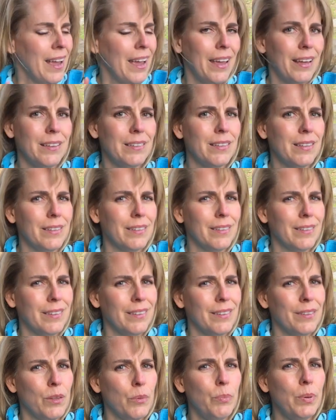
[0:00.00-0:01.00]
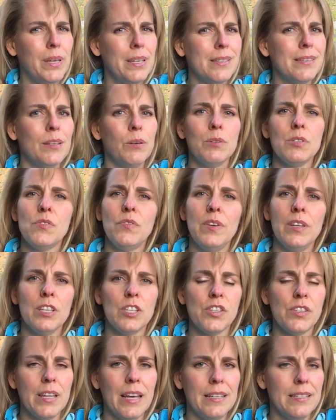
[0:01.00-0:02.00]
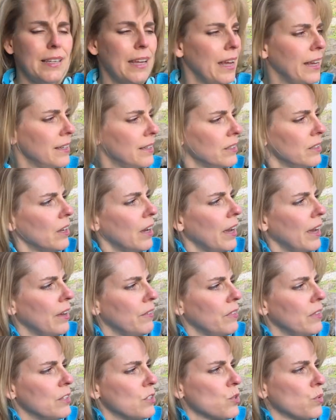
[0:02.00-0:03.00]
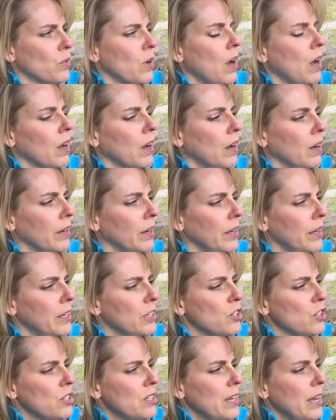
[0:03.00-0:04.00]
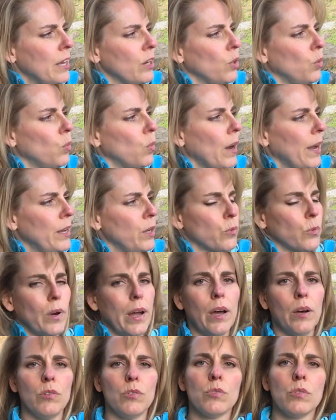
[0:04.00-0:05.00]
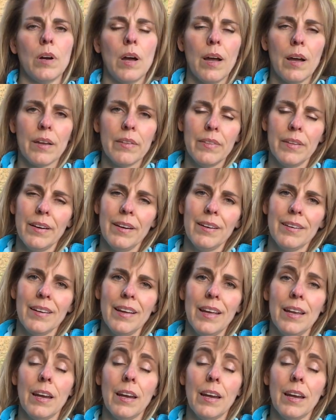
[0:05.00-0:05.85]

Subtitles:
And the piece that was finished that day did not have this rock on it. It just had a white round rock there.